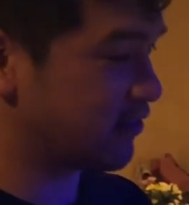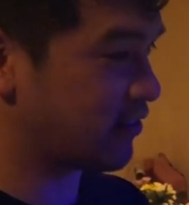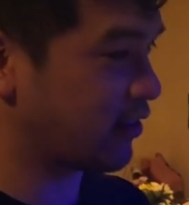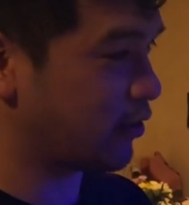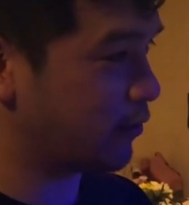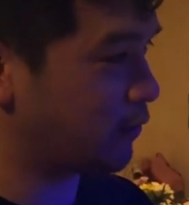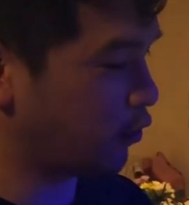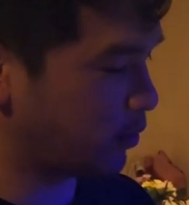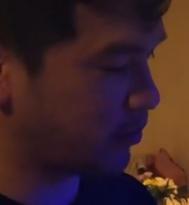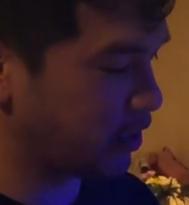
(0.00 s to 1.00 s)
so,
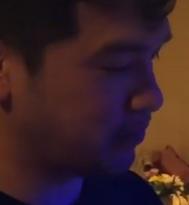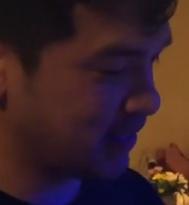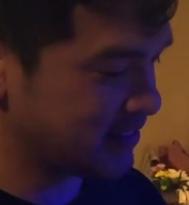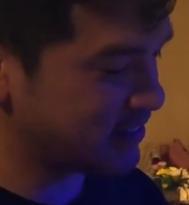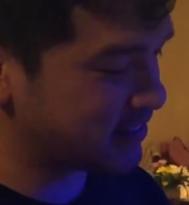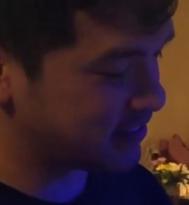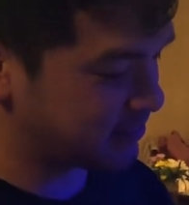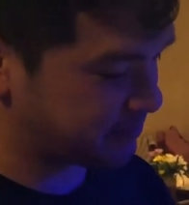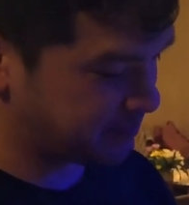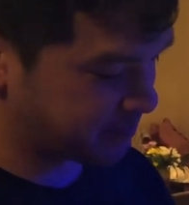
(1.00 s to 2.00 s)
Fauna Marin Mints,
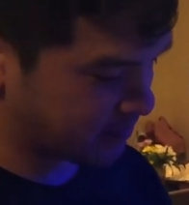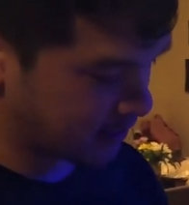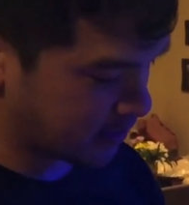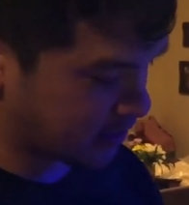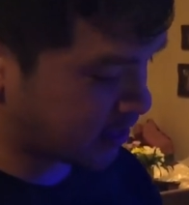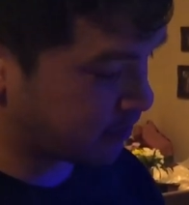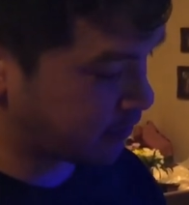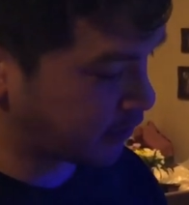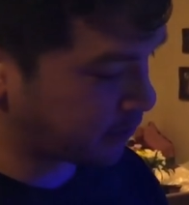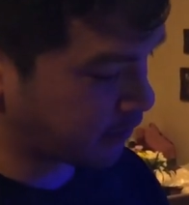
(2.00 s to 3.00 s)
uh,
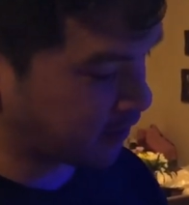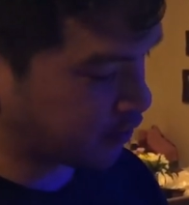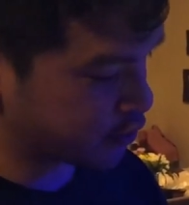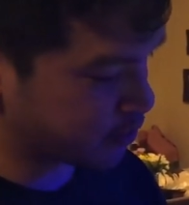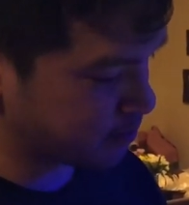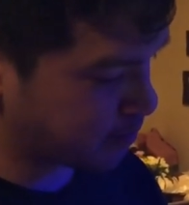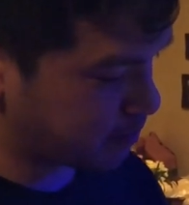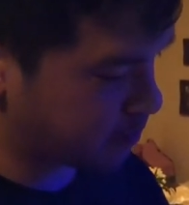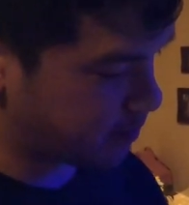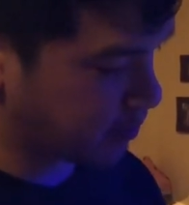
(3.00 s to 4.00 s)
Reef Revolution
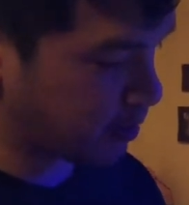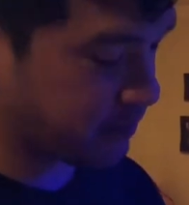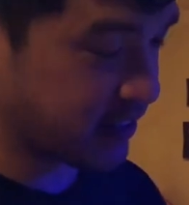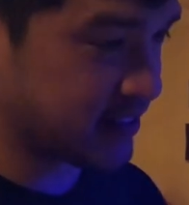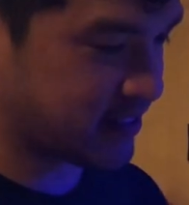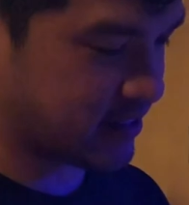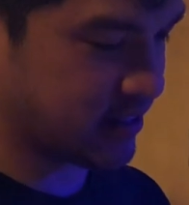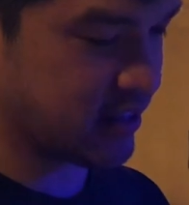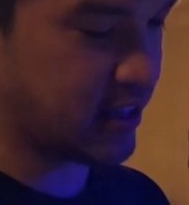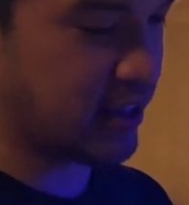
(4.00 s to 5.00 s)
Pulp Feast.
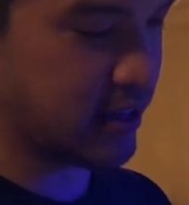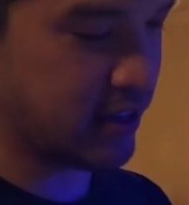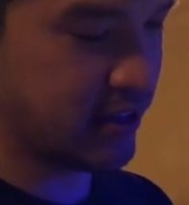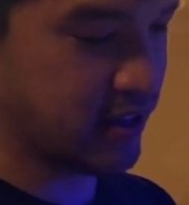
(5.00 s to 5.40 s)
Oh, ah, yeah.